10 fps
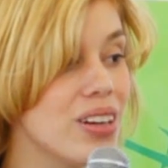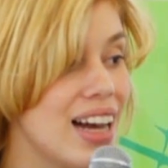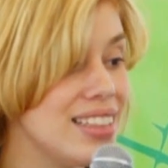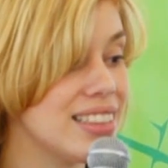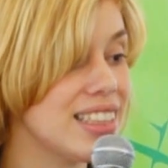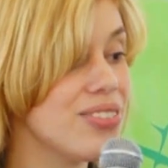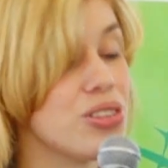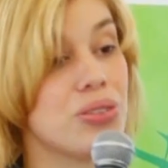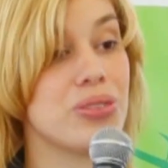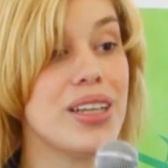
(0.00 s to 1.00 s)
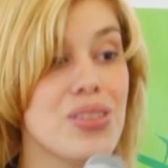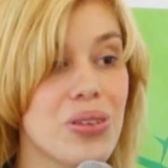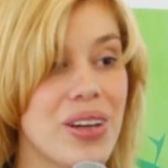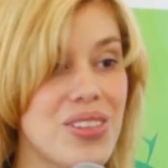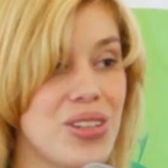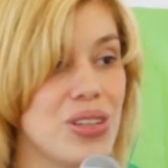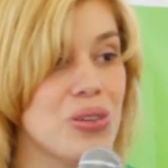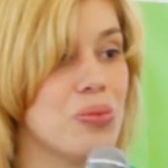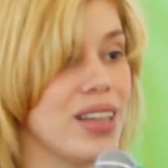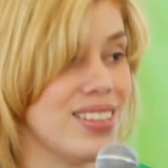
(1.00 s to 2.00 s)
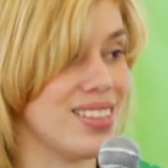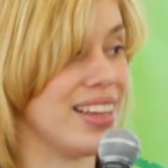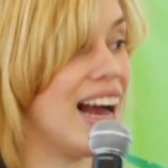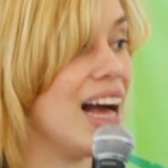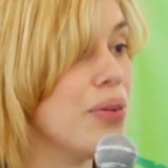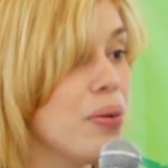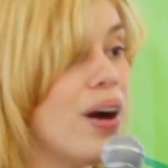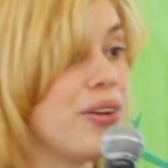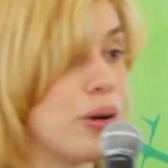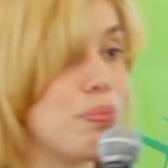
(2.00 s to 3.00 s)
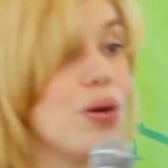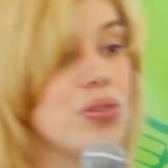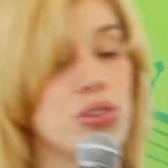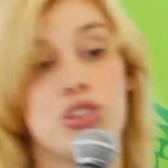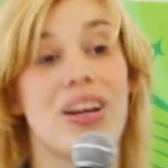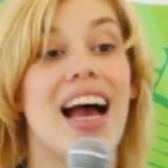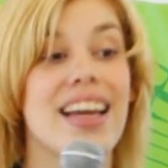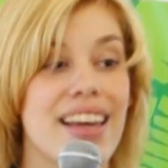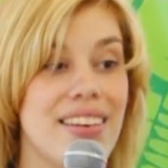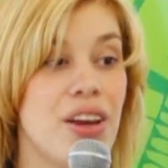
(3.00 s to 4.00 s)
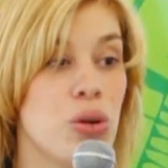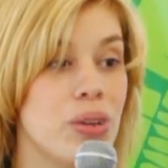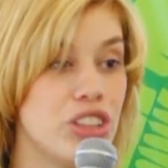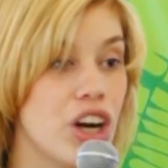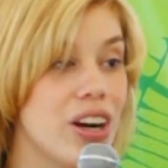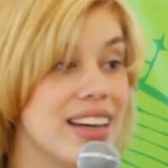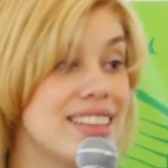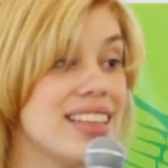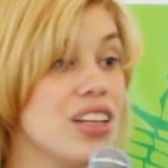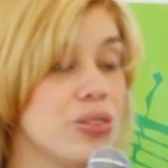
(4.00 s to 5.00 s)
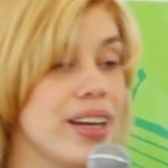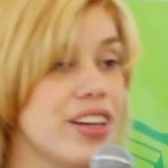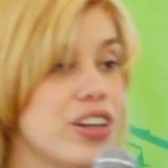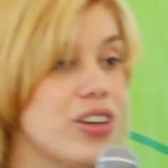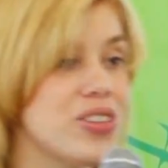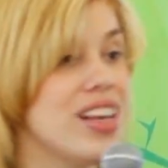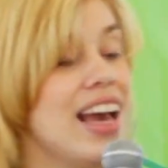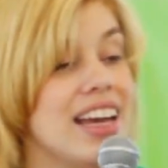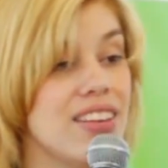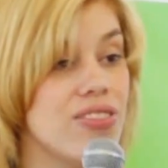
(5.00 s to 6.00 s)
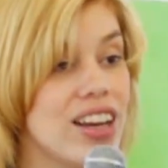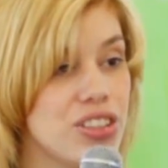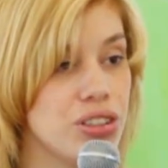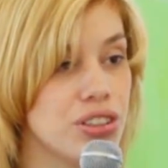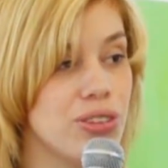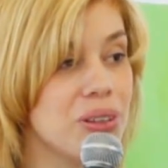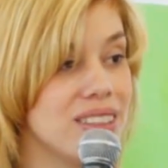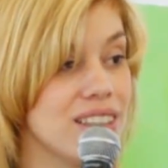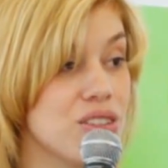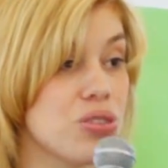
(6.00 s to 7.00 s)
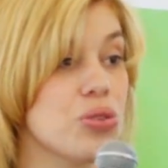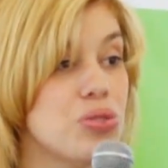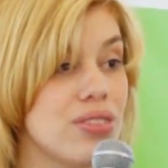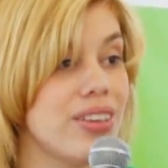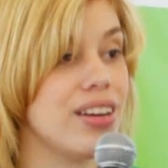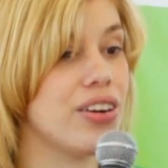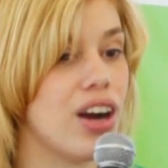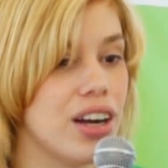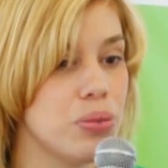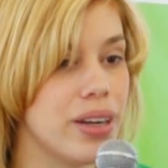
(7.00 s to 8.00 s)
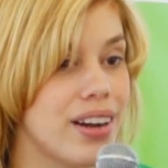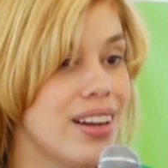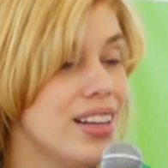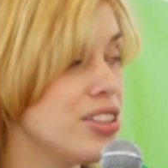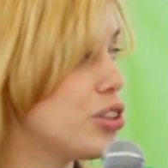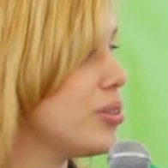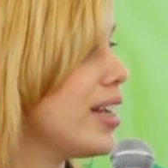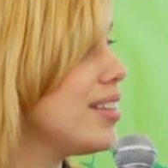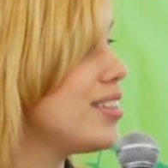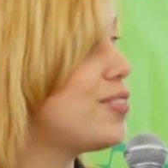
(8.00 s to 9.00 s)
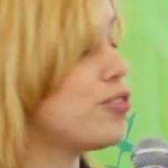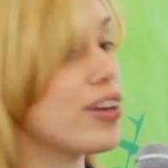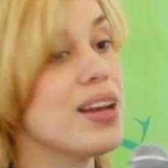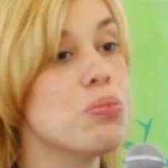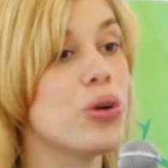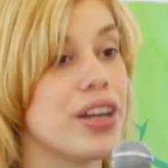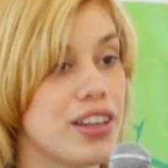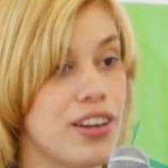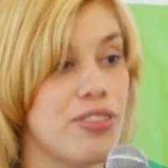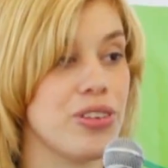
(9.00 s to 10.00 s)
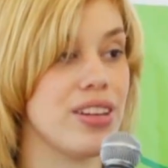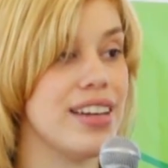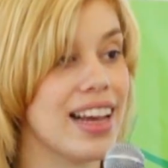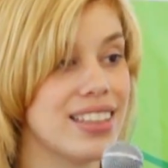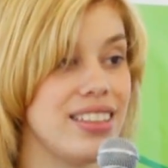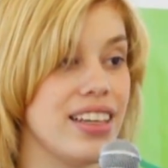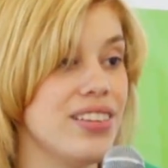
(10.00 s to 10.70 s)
guide to give as a resource to places like Highway 1 or Bolt or Dragon, which are accelerators and investors focusing exclusively on hardware to create this framework for the next